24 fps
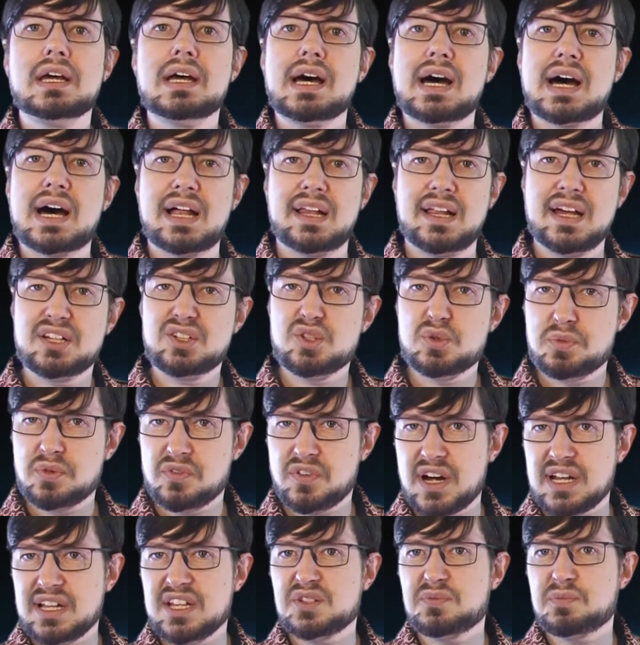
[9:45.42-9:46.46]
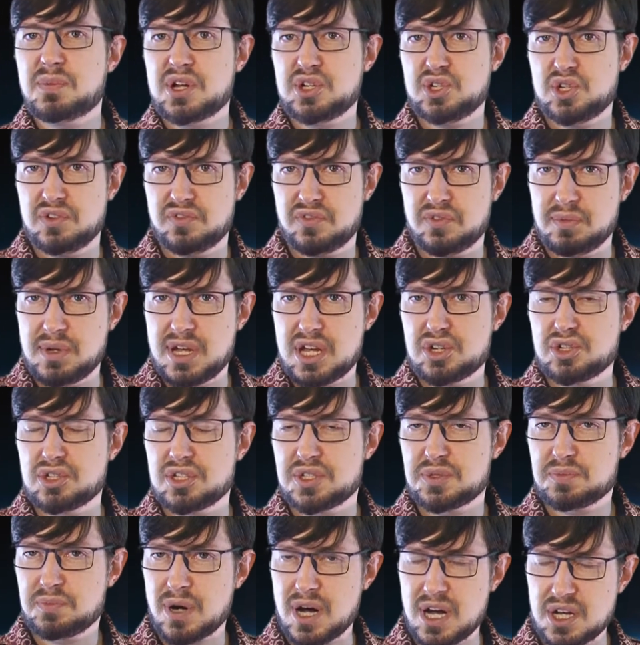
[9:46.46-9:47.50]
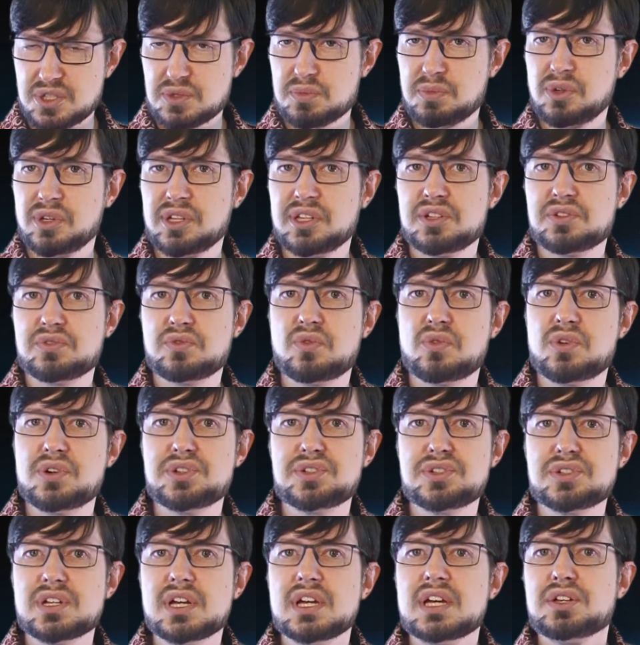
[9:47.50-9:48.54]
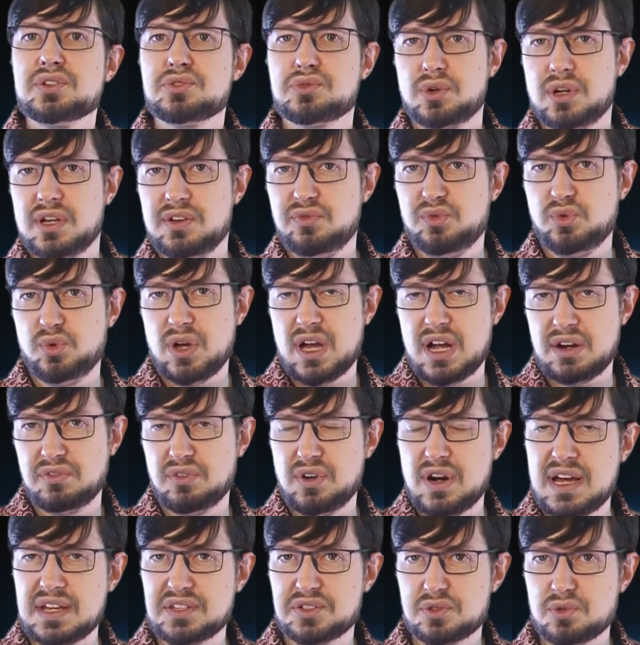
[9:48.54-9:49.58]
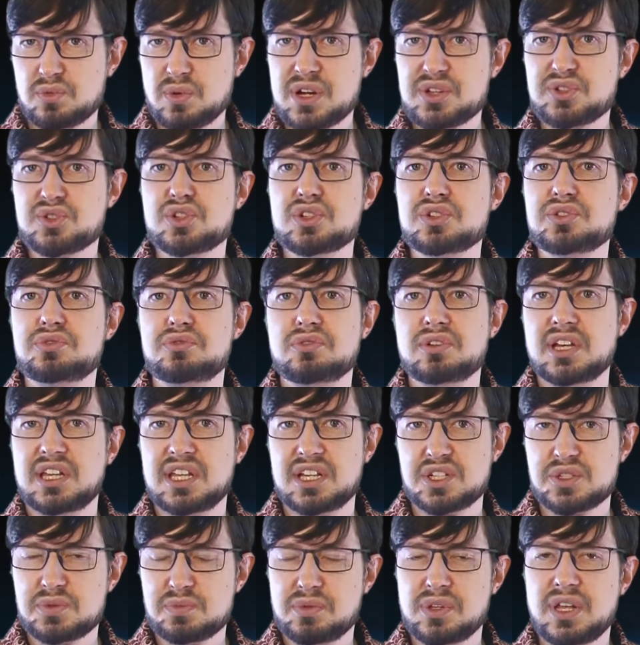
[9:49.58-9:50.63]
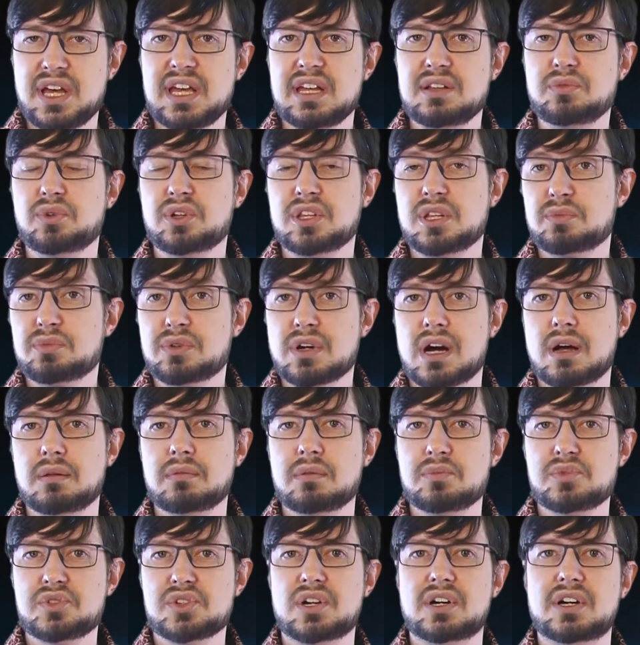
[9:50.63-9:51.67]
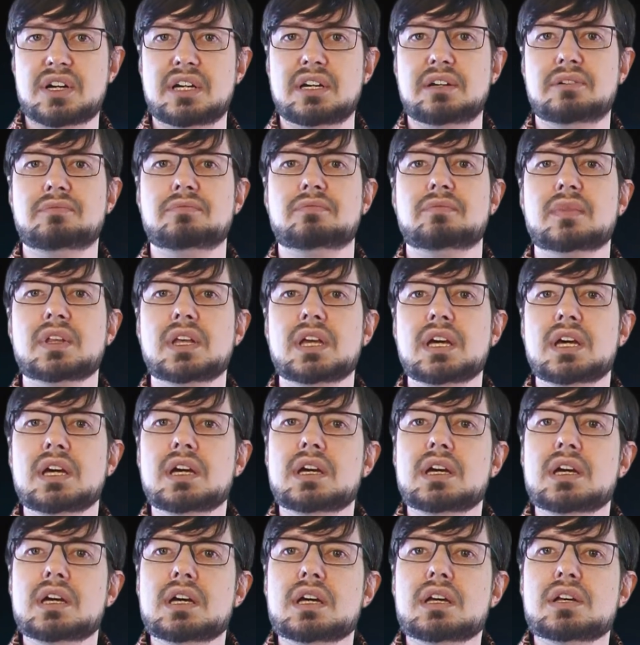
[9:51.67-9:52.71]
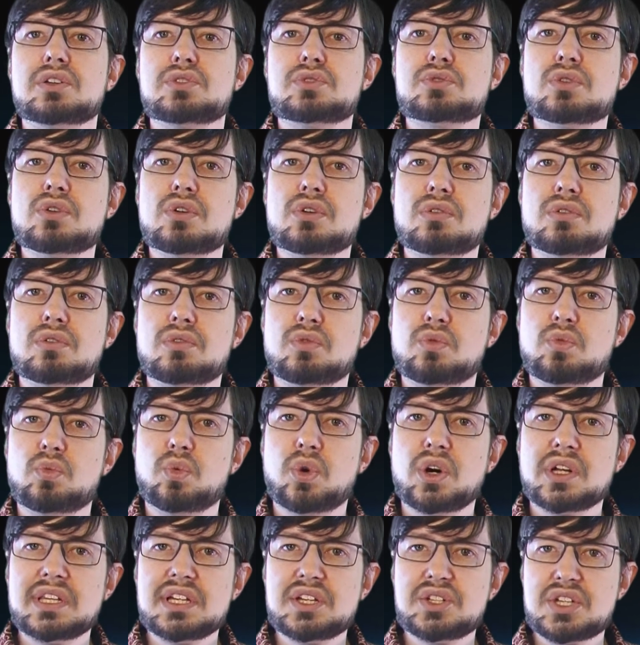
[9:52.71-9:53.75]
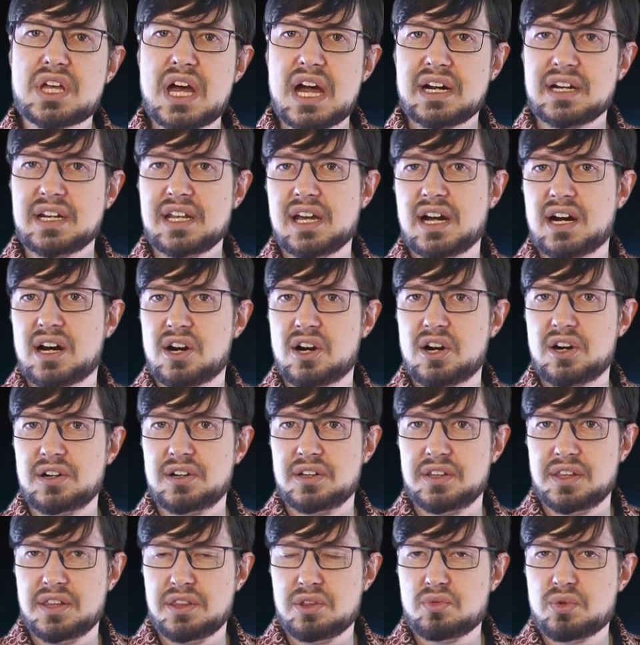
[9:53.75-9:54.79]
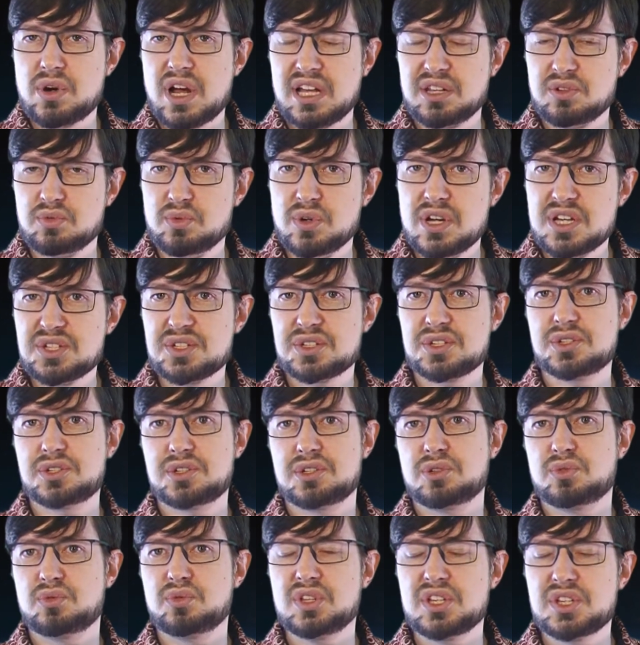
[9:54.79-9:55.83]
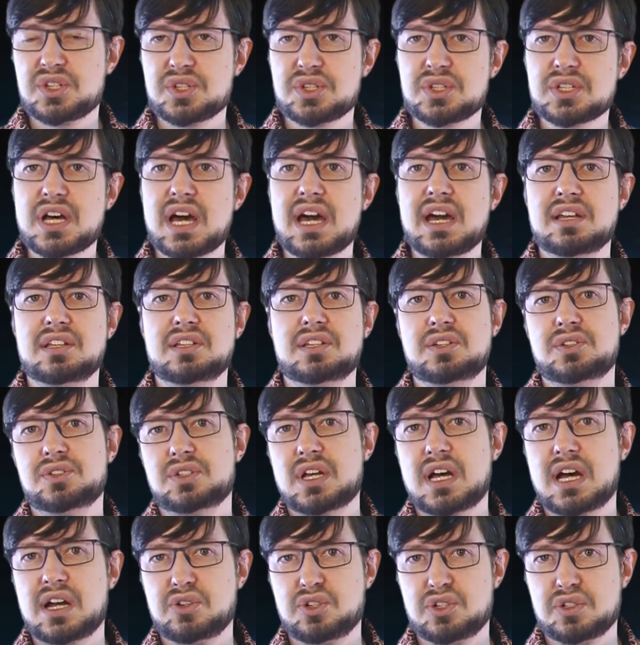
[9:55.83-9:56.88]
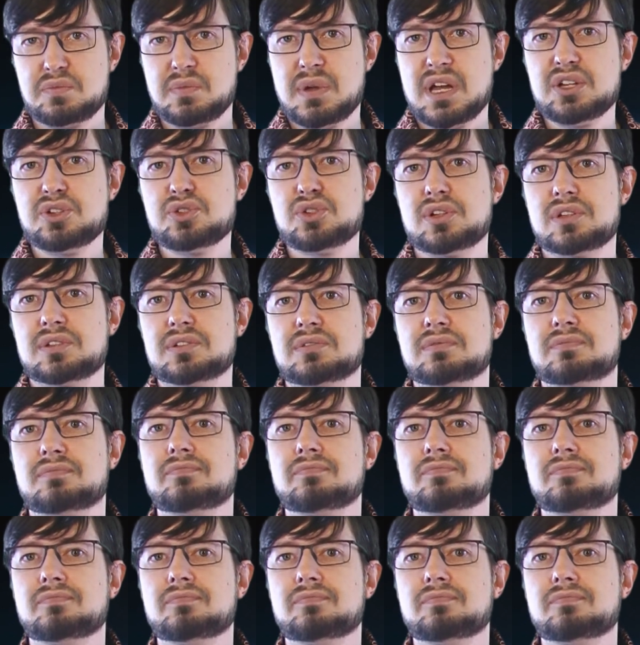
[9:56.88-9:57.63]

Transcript: I like to provide as much information as possible in this course, so if you ever ask questions, you can explain what the problems are. So, what exactly are the direct risks to the societies I just mentioned?